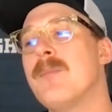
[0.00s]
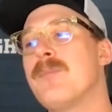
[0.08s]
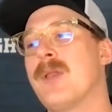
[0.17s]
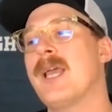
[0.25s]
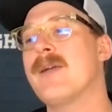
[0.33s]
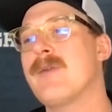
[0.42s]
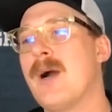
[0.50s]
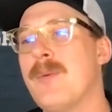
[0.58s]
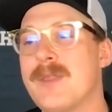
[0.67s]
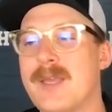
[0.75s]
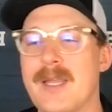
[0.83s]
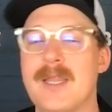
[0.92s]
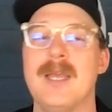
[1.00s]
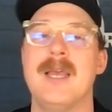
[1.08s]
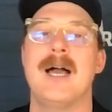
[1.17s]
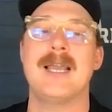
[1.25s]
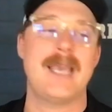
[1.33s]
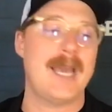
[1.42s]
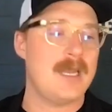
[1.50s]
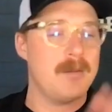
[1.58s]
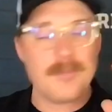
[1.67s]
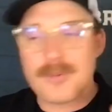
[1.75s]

play around with it. Again,